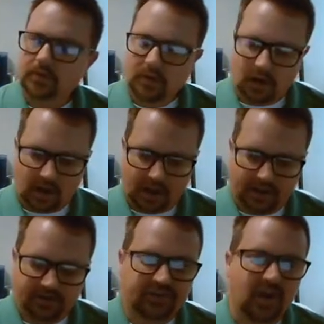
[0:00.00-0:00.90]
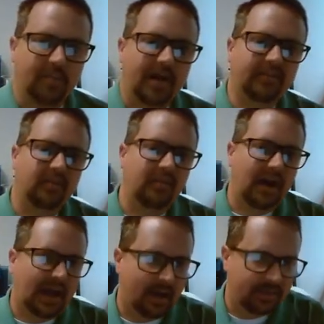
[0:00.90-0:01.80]
Alright, so basically
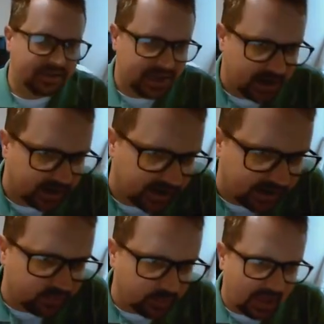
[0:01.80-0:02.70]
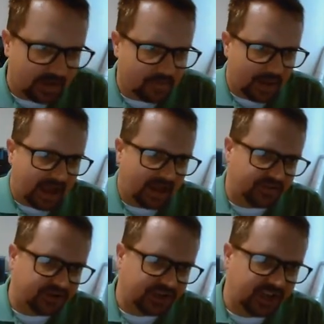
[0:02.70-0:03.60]
what happens here is we have a
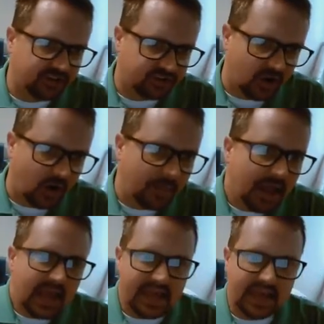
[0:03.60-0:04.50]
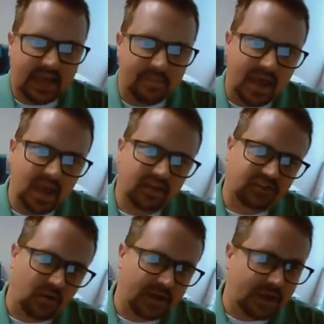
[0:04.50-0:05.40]
pathogen that can show up. It can
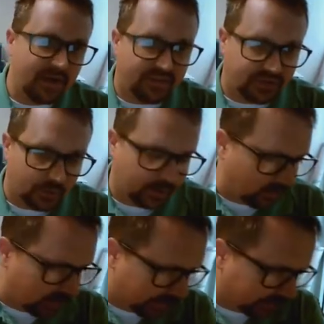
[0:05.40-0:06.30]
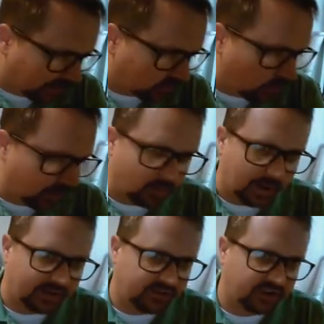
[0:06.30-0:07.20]
be floating around. That's one of the
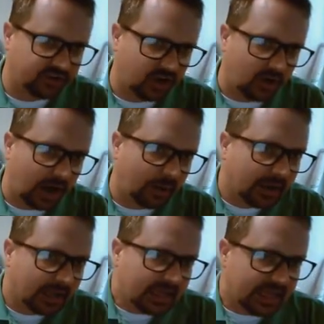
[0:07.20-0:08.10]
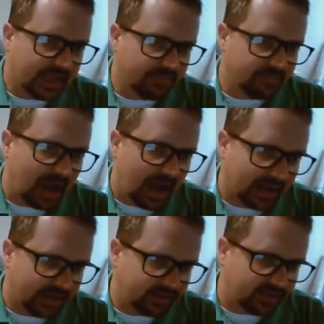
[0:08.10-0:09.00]
ways it can show up. It
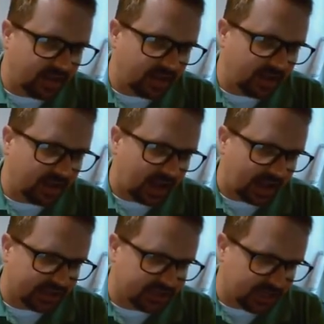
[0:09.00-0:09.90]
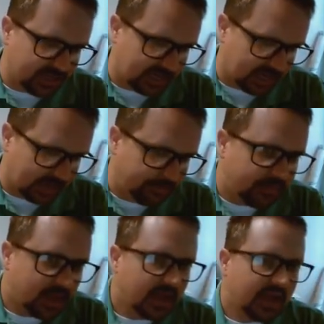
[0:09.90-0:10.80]
binds to the IgD.
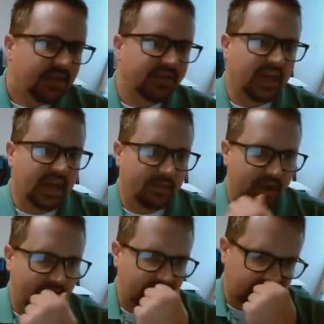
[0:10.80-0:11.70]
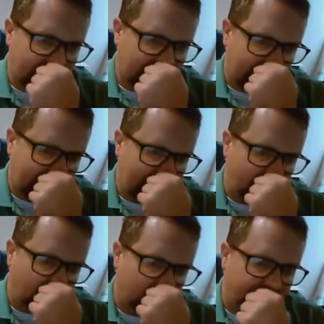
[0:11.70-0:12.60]
The MHC
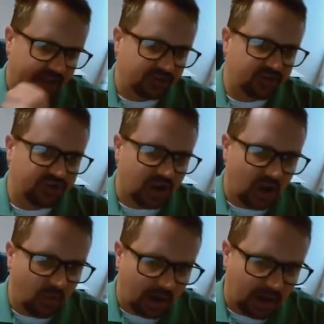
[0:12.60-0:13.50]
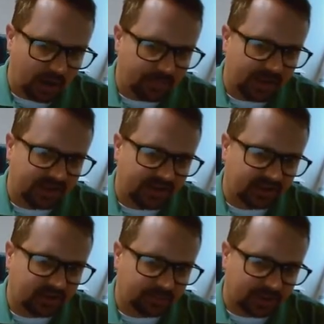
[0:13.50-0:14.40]
will then show up and
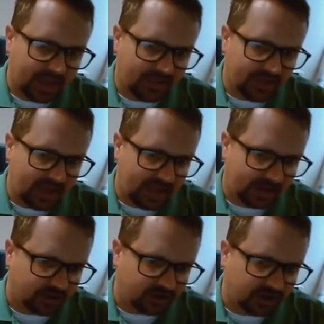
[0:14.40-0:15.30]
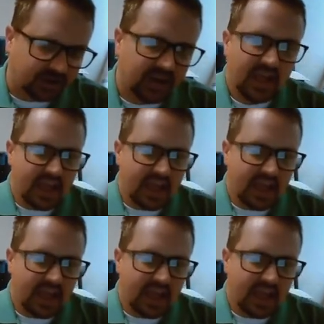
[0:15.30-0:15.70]
display the antigen.